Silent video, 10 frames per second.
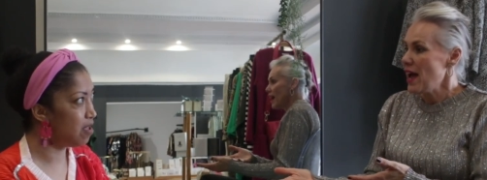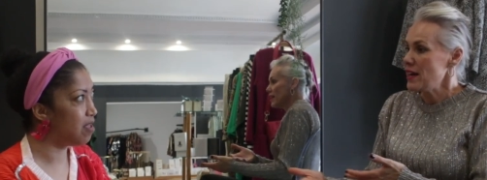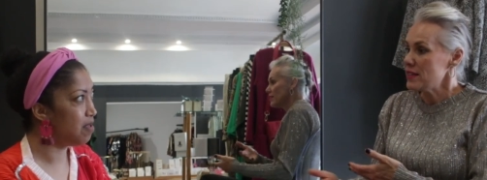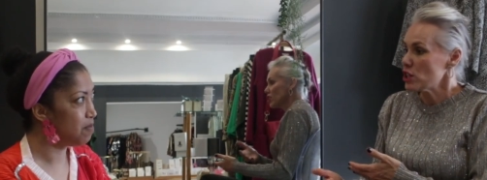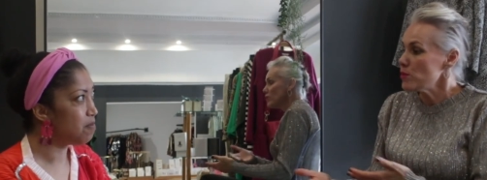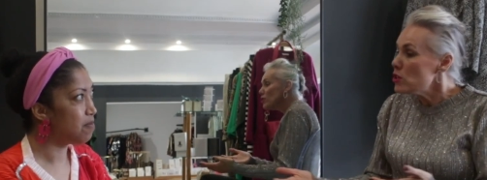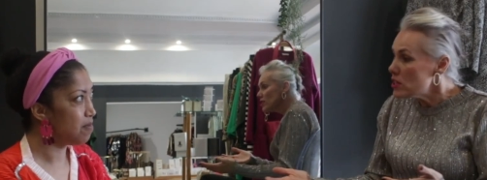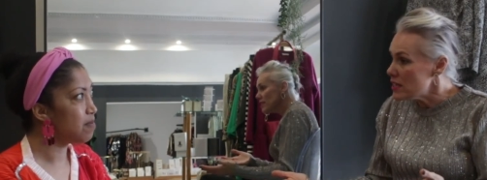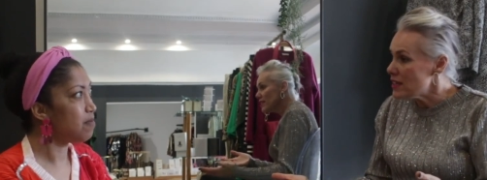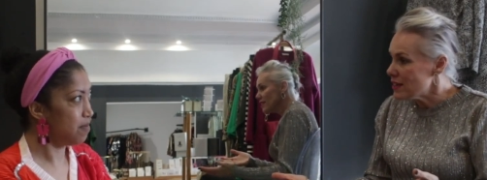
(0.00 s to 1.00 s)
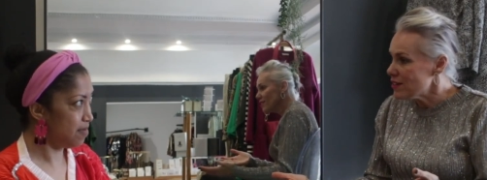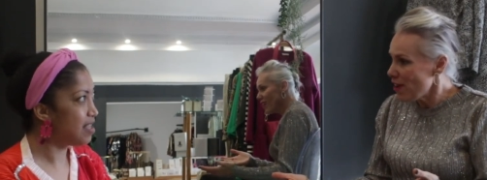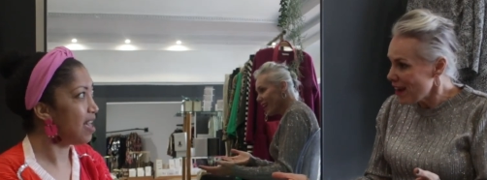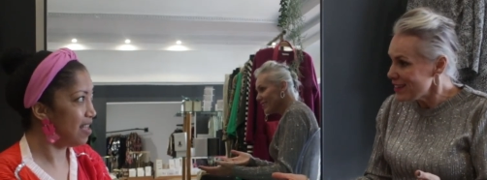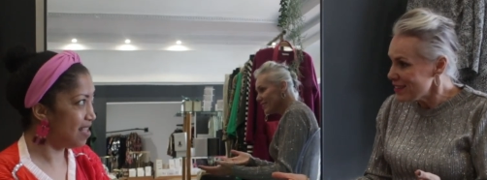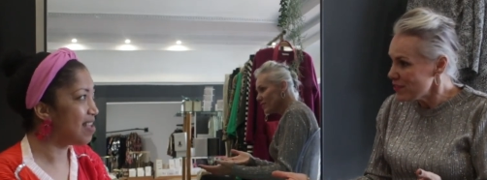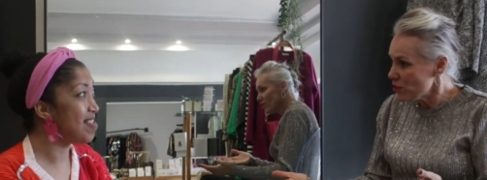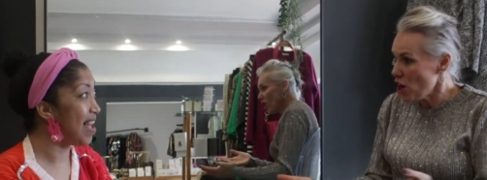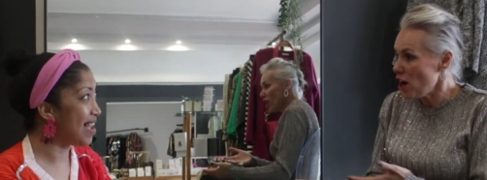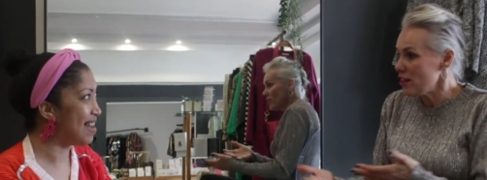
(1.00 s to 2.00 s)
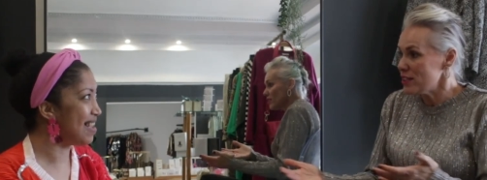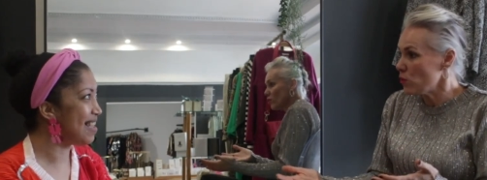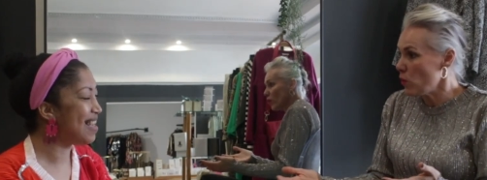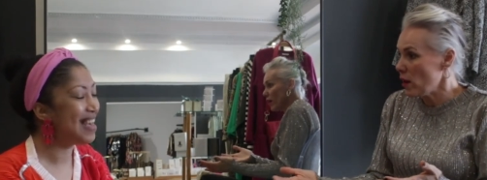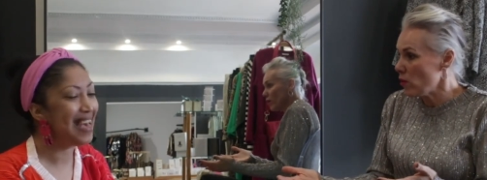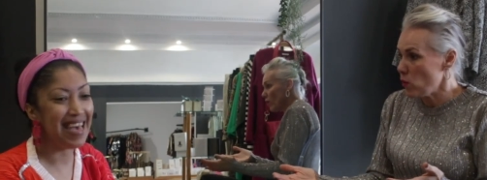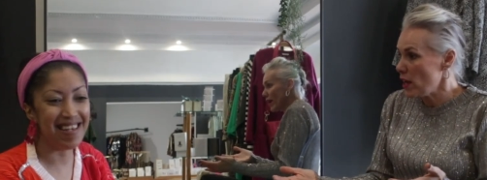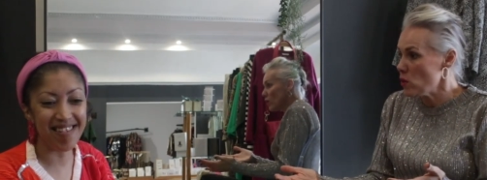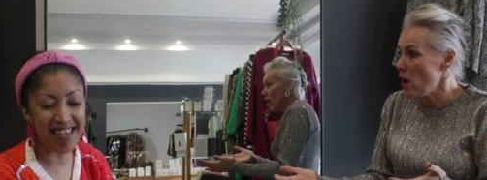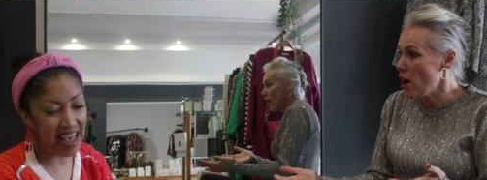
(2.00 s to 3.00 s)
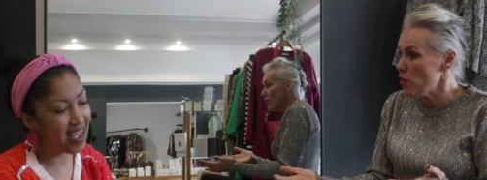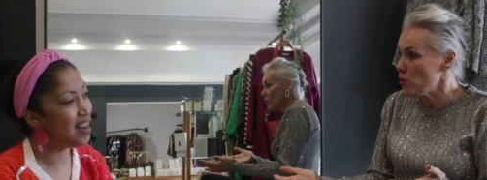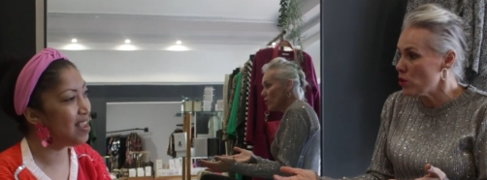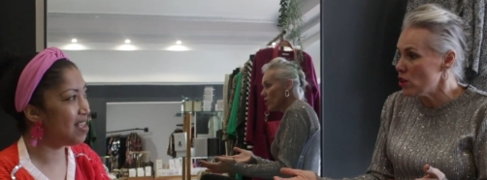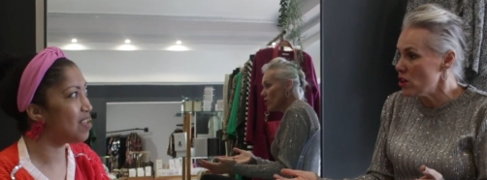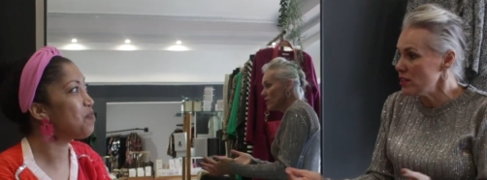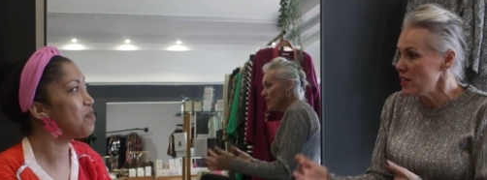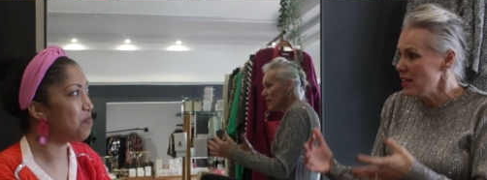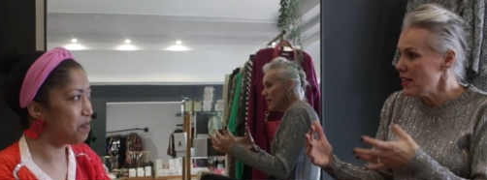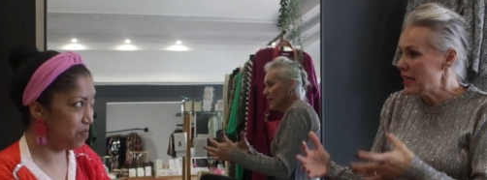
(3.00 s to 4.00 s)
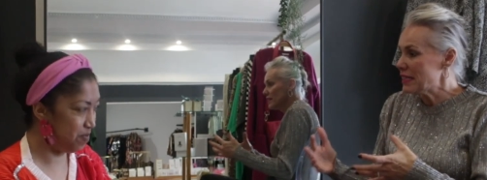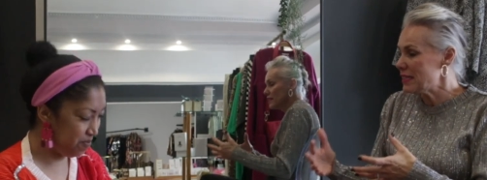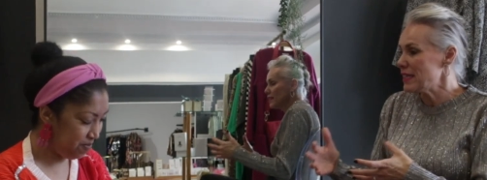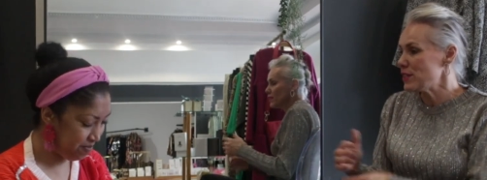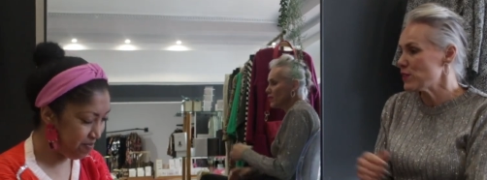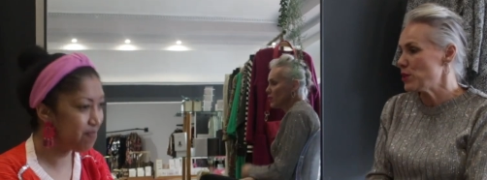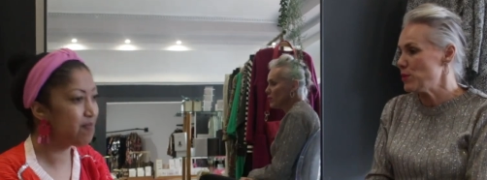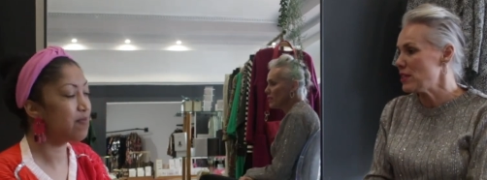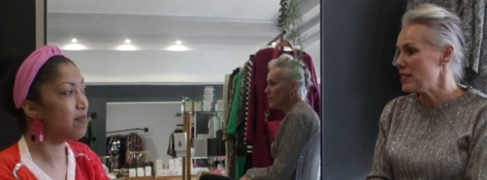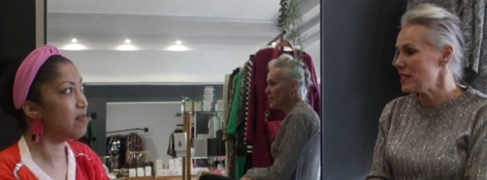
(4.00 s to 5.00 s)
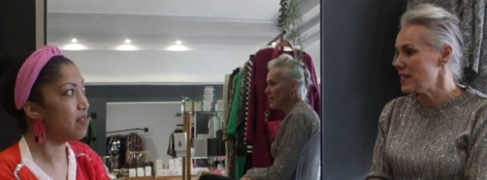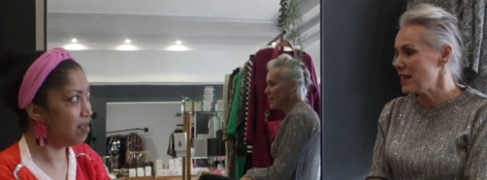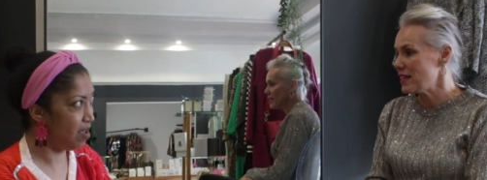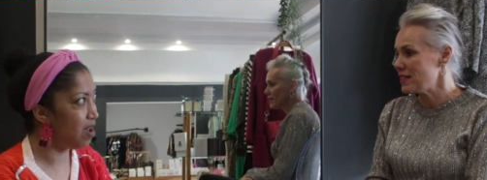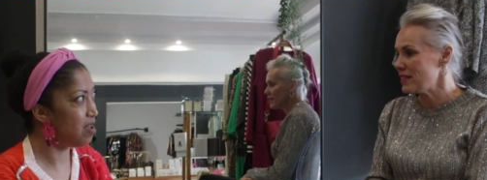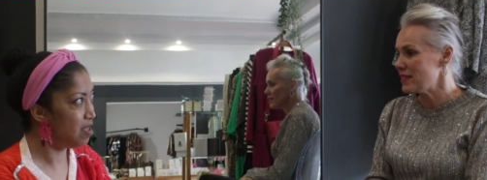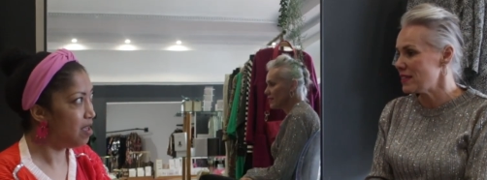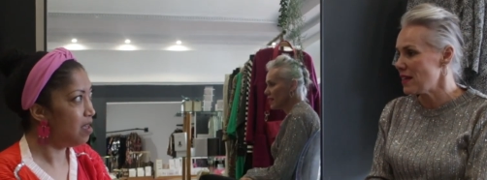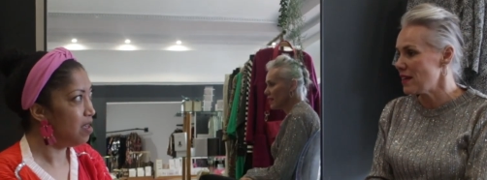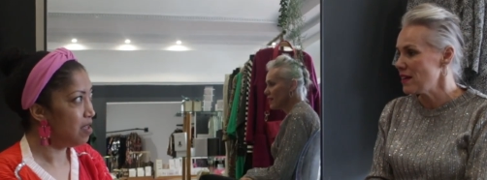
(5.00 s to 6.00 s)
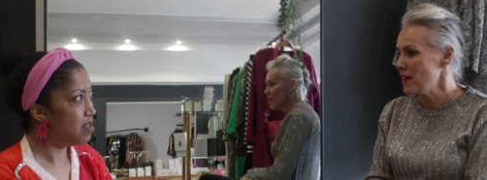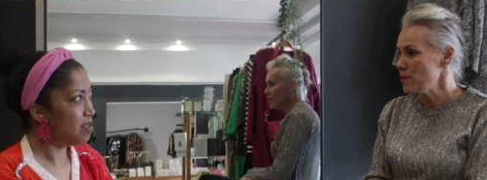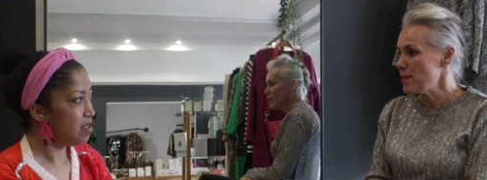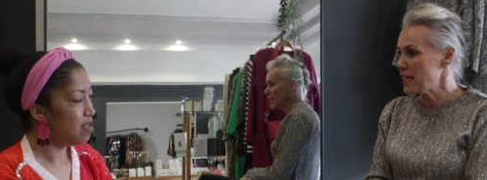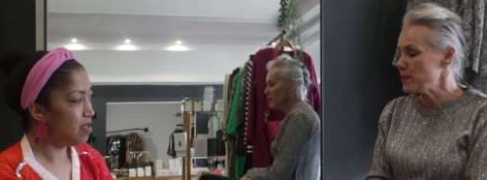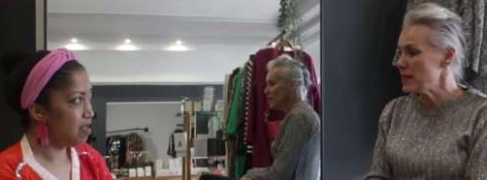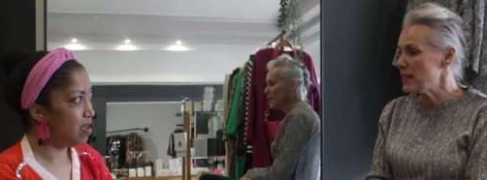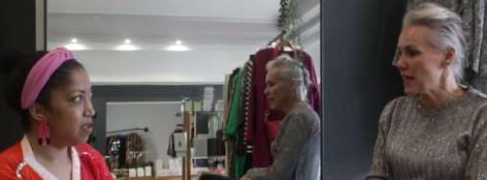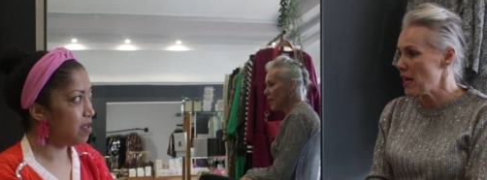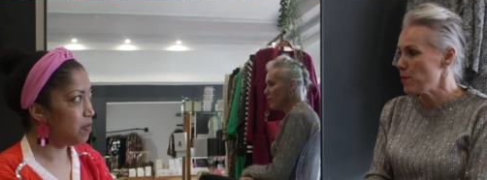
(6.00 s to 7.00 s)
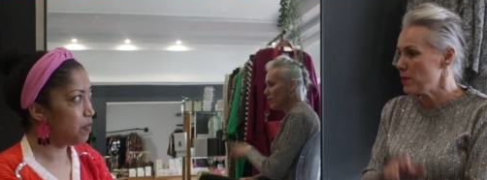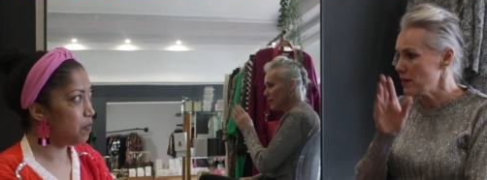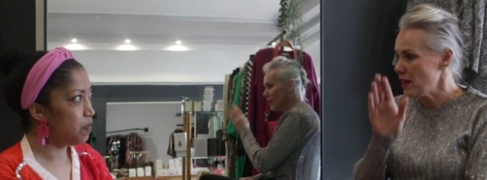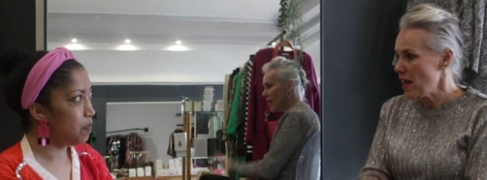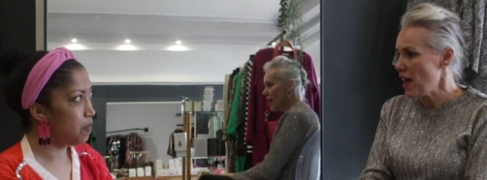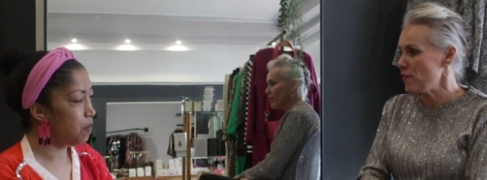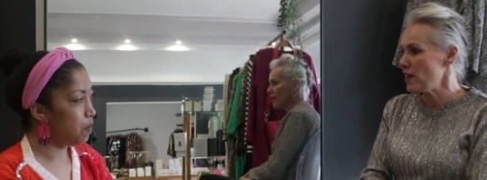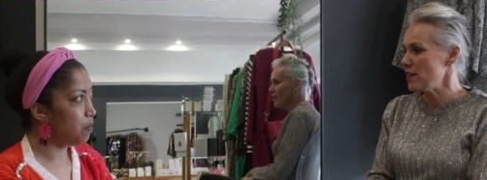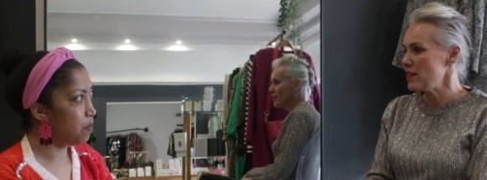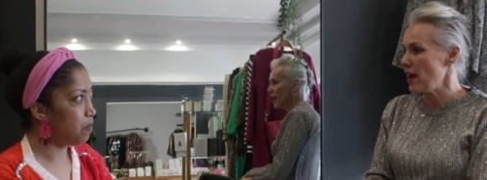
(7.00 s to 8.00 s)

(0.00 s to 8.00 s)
Speaker 1: And it's community, right? Yeah, exactly. Regardless of where you are in the world, it's a sense of community, and it just makes me get up and have another